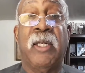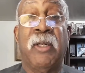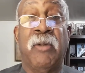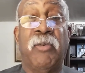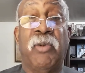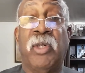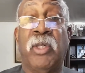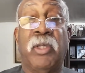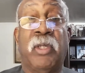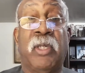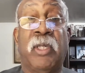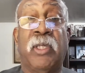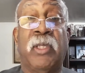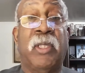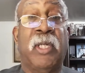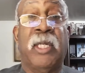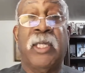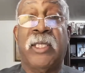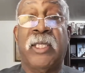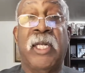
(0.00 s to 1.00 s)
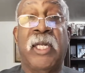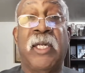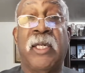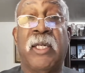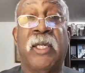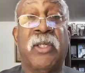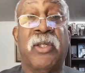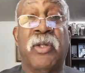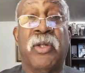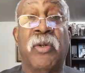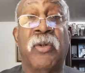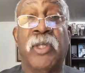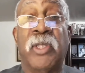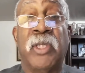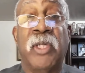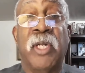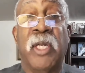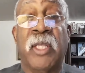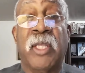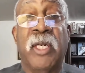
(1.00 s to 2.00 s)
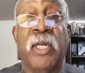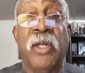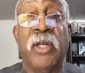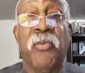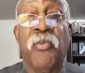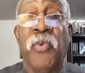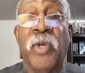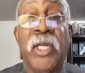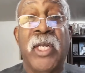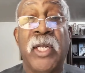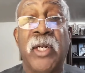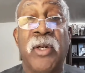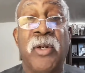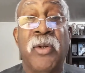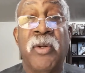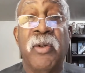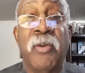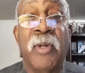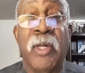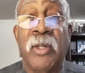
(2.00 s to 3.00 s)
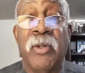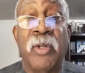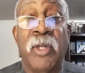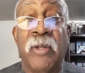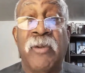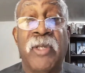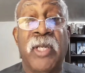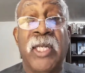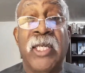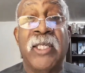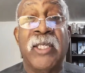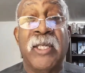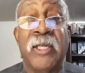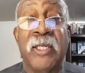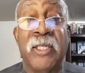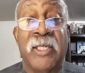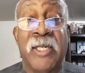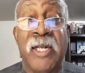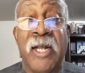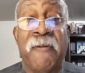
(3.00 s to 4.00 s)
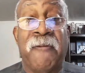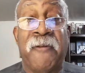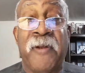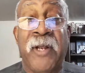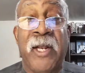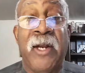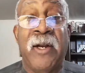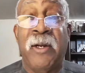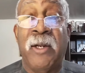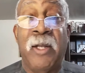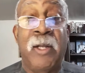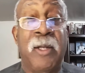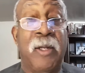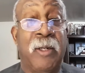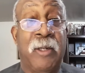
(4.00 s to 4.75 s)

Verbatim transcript: It, it, that's it. And so it's nothing we can do. It, it's, it's, not fair.